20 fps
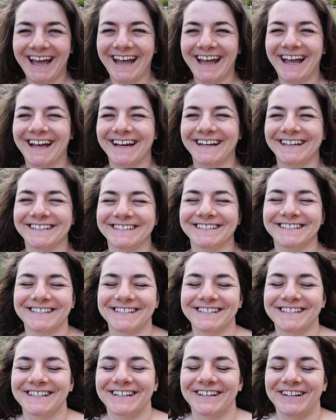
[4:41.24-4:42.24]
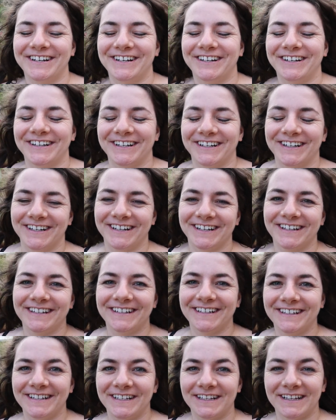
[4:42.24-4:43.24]
and our
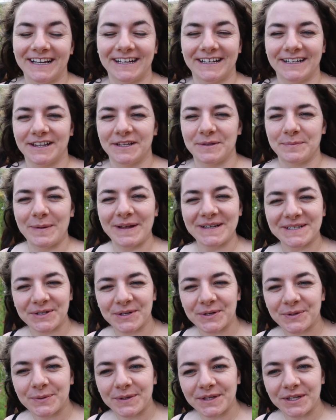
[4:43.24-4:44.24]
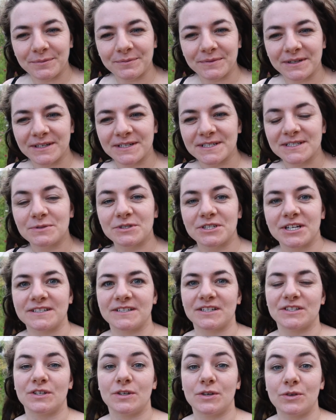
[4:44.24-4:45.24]
like the Bendigo woolen mills, which has
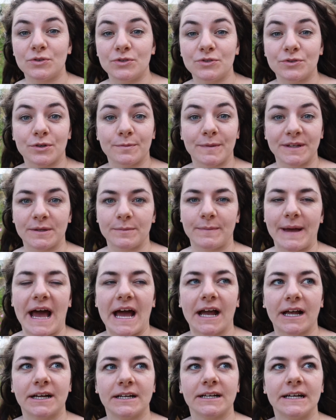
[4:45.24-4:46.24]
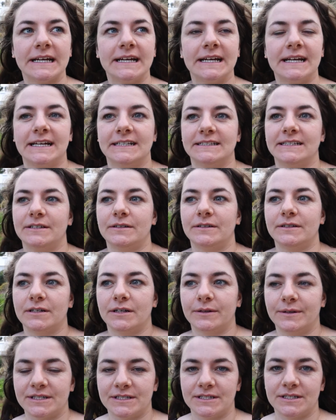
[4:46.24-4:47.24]
this huge room at the back that you can
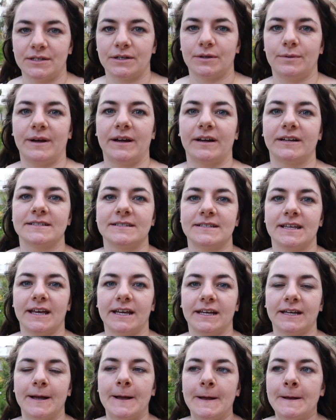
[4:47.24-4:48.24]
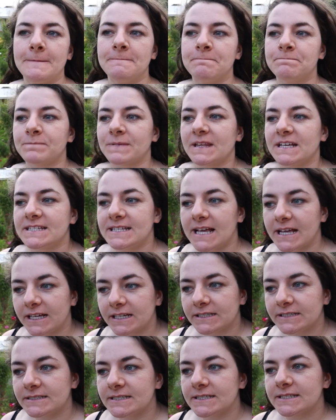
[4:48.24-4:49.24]
go into where it's like
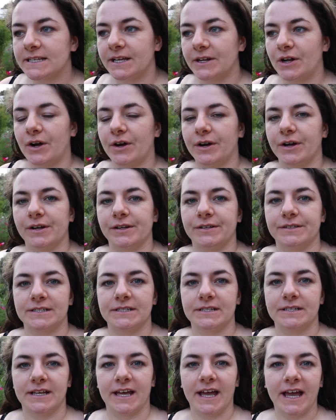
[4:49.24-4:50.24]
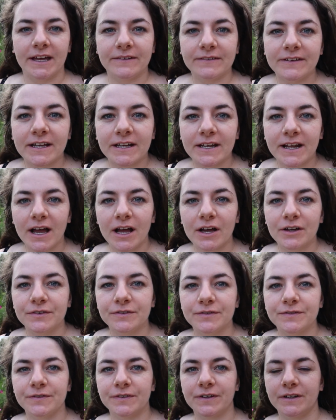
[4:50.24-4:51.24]
seconds that aren't heavy
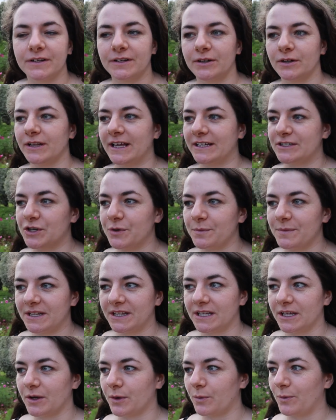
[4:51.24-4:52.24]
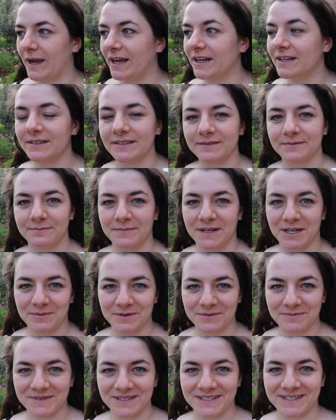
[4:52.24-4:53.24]
enough or like don't meet the weight
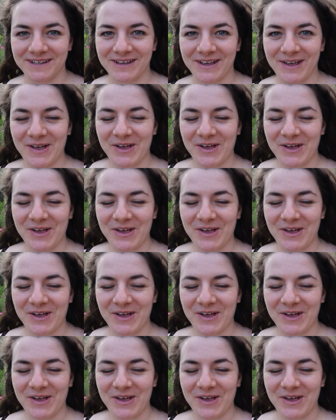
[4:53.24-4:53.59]
minimums